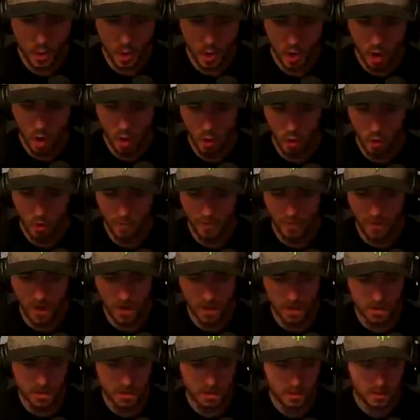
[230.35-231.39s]
Oh, fuck.
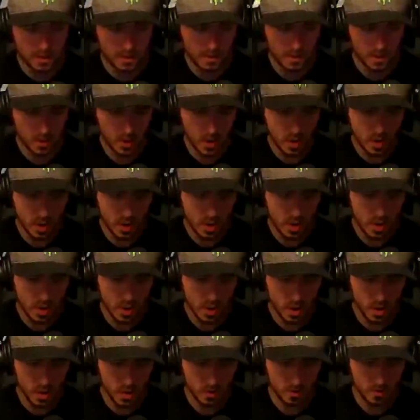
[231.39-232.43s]
That's an ad.
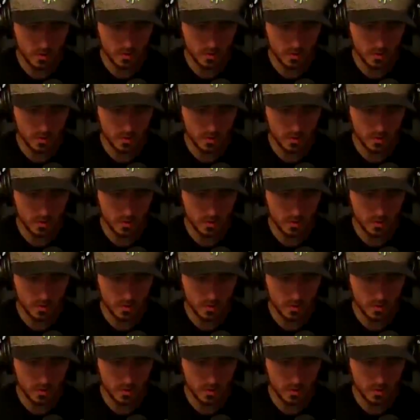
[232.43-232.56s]
Oh.